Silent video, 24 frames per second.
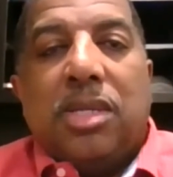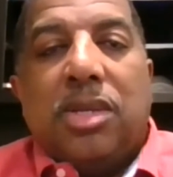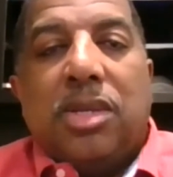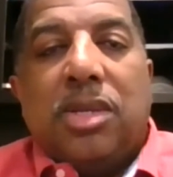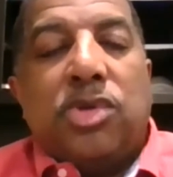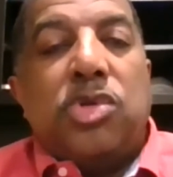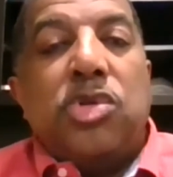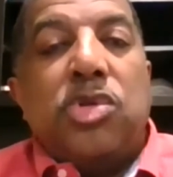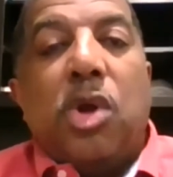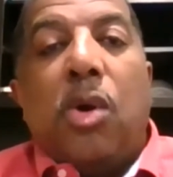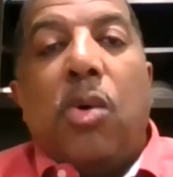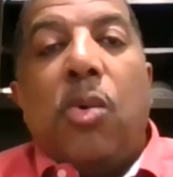
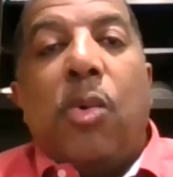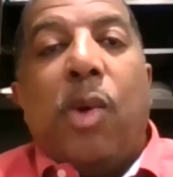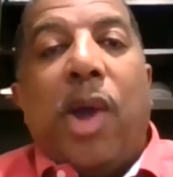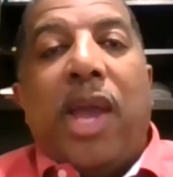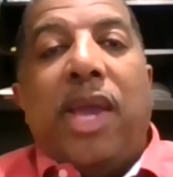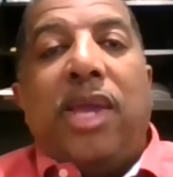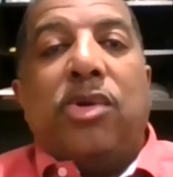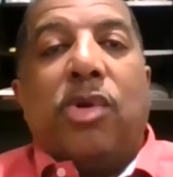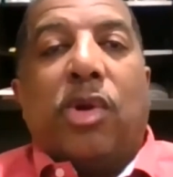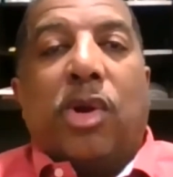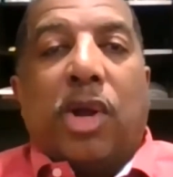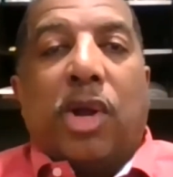there's no
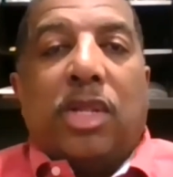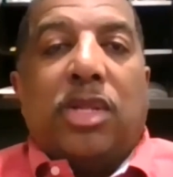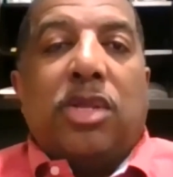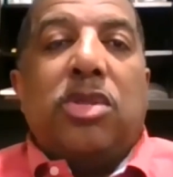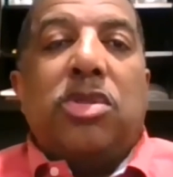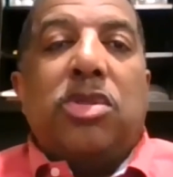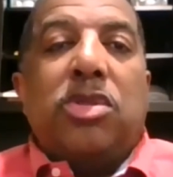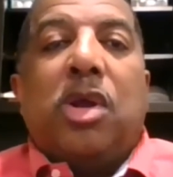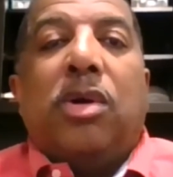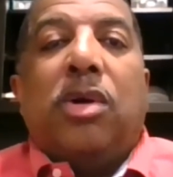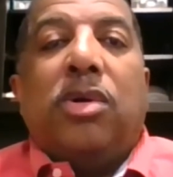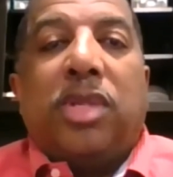way you're going to
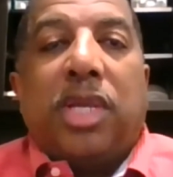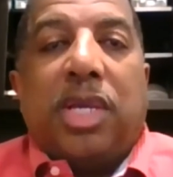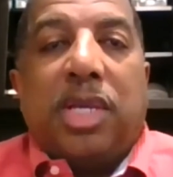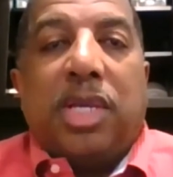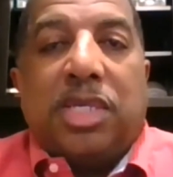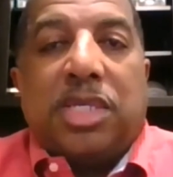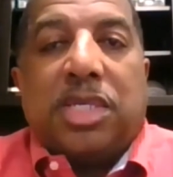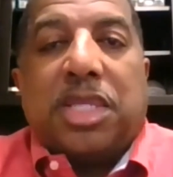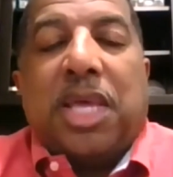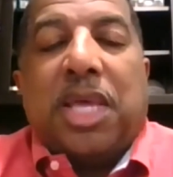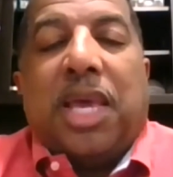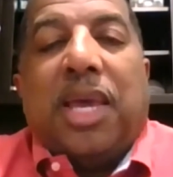know
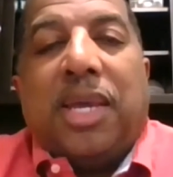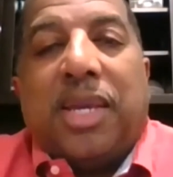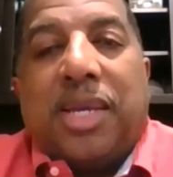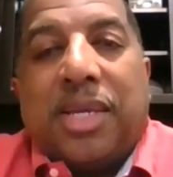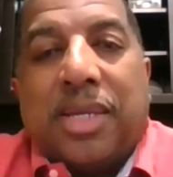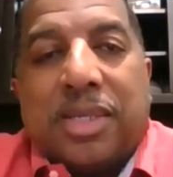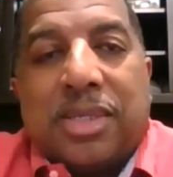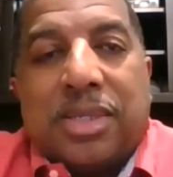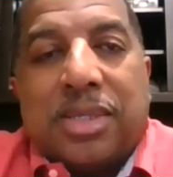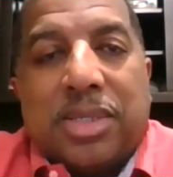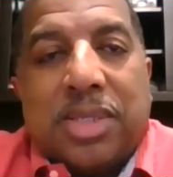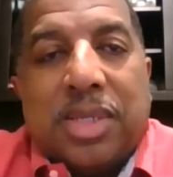these
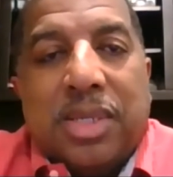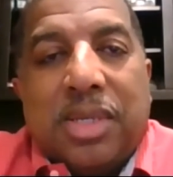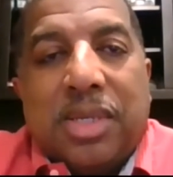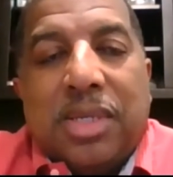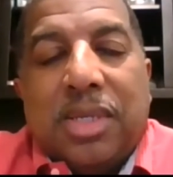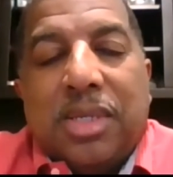things